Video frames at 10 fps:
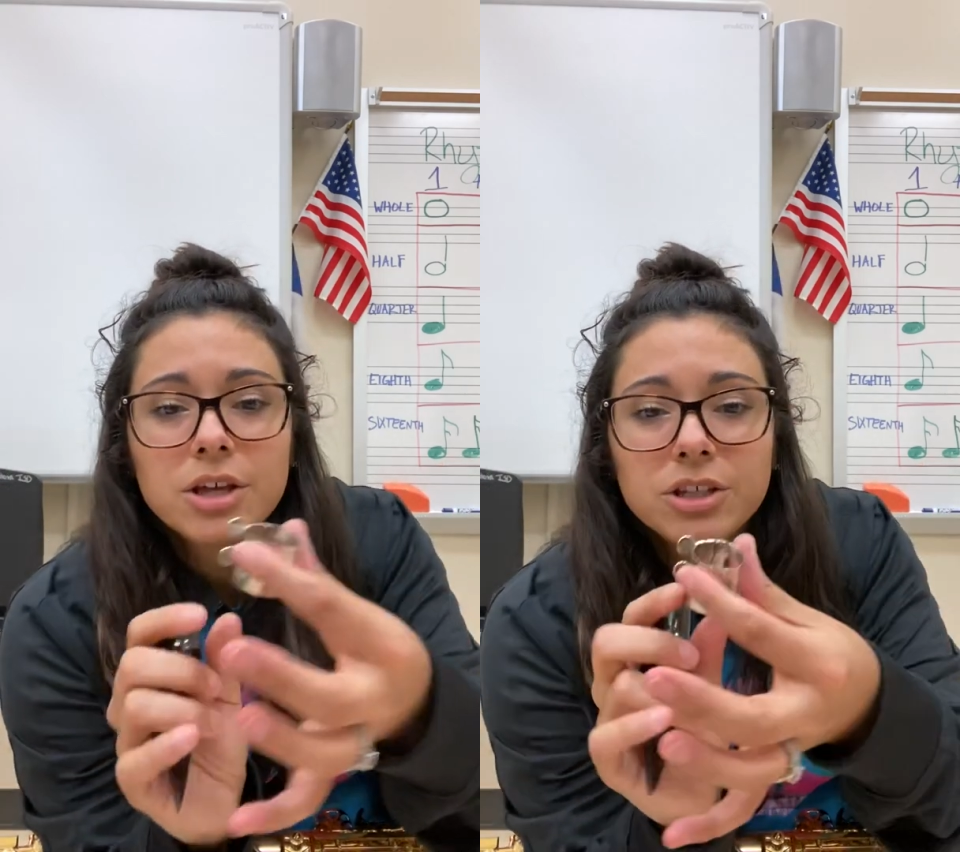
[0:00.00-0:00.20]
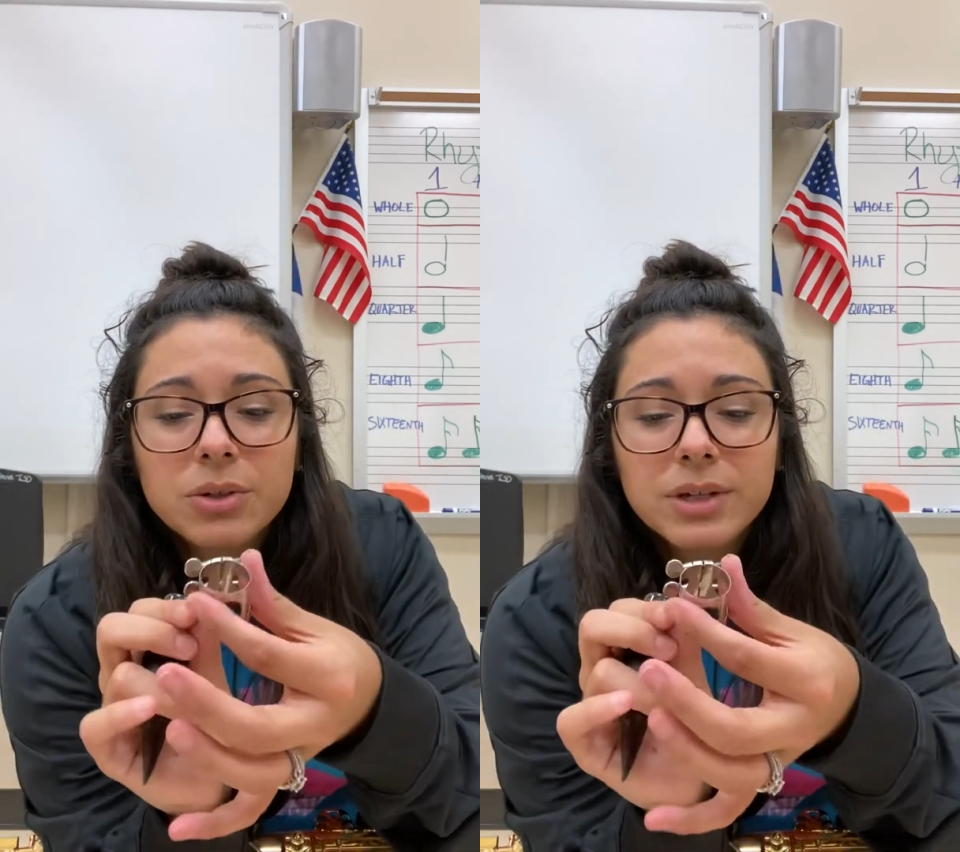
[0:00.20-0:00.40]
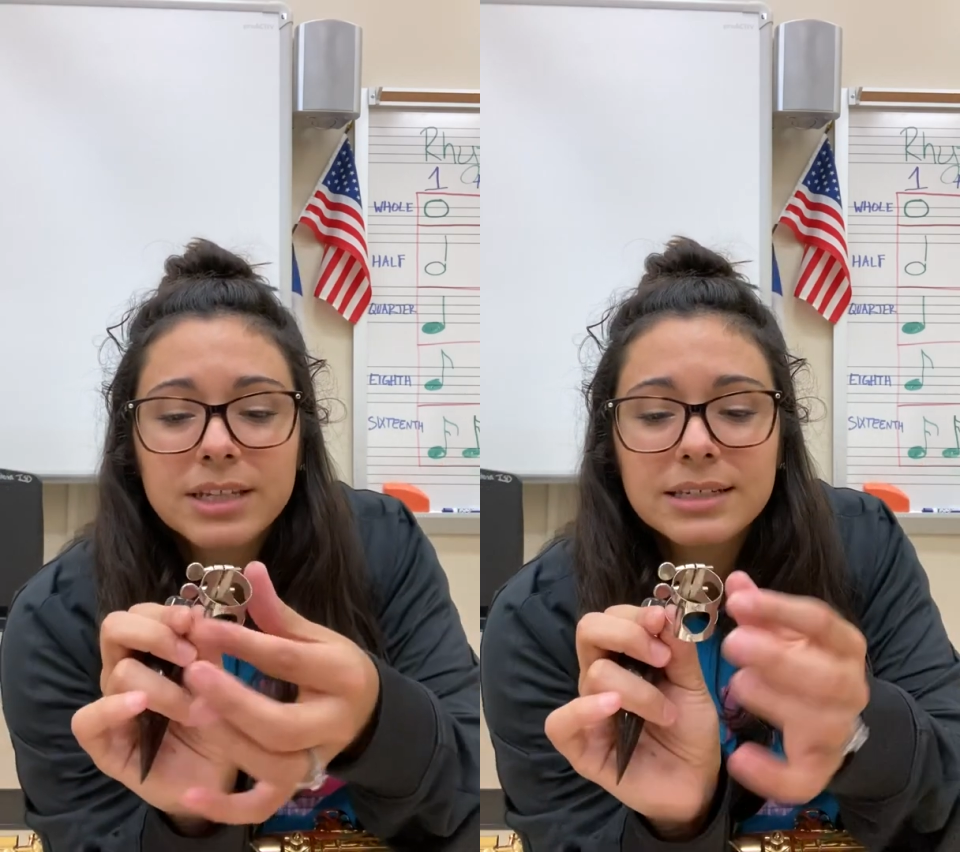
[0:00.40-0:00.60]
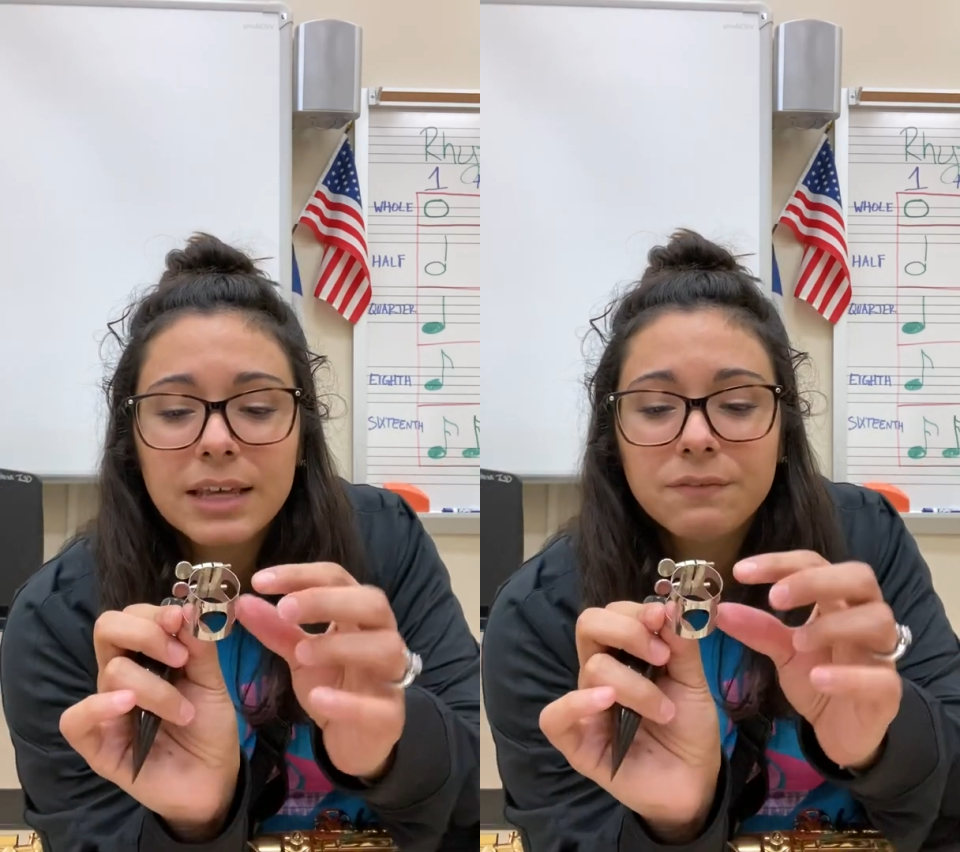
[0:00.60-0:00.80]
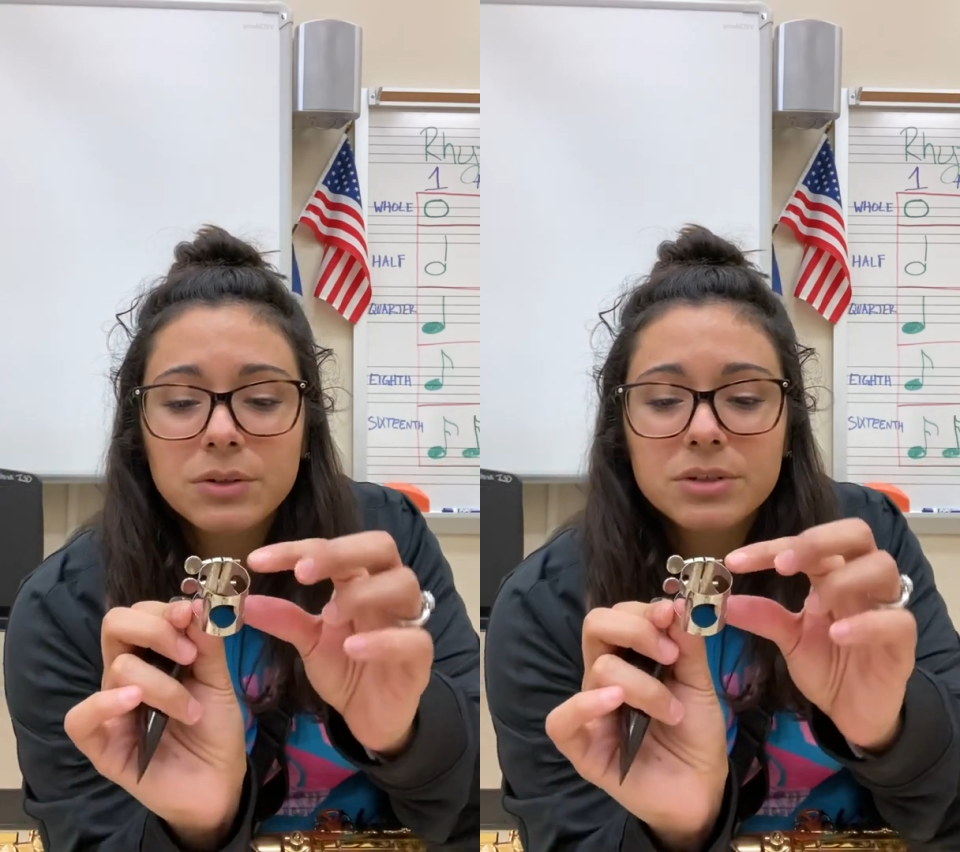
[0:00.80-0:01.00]
You can,
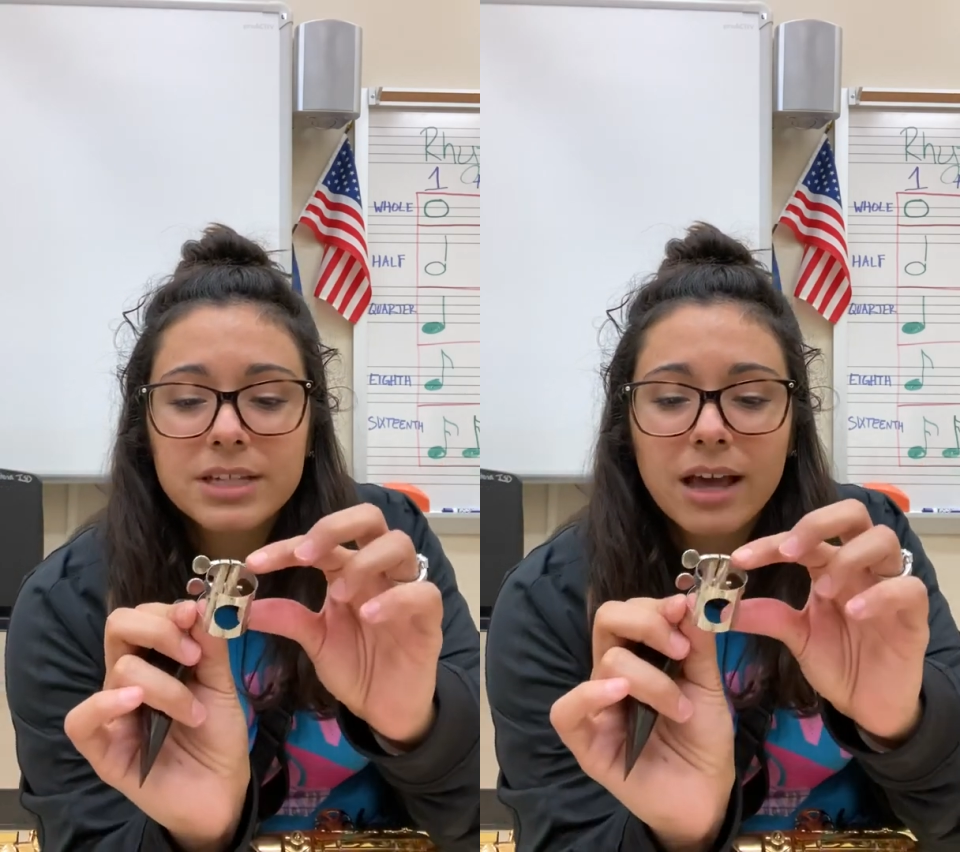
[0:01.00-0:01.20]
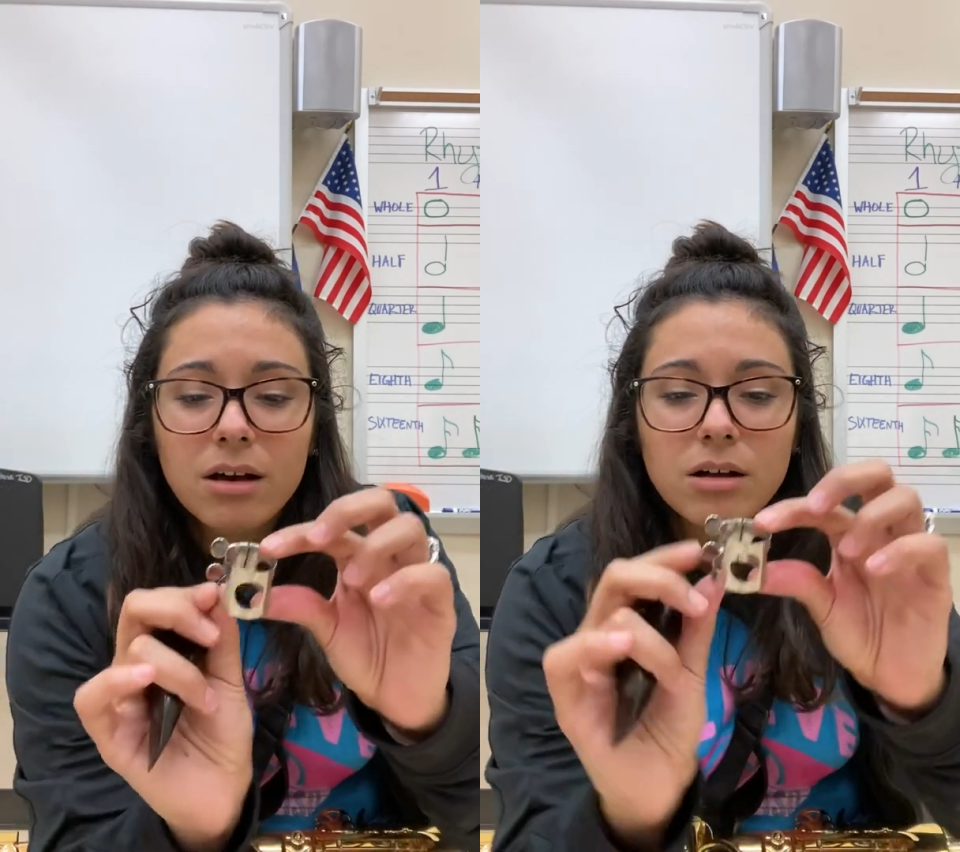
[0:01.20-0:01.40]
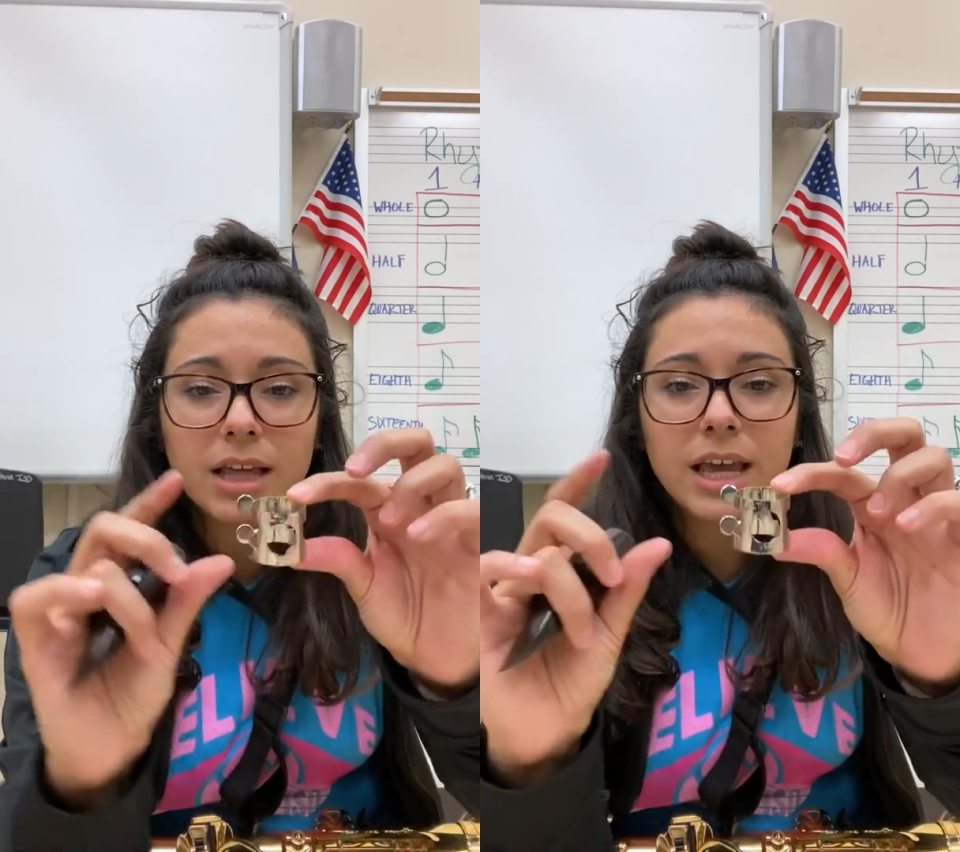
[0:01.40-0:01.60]
if you tell,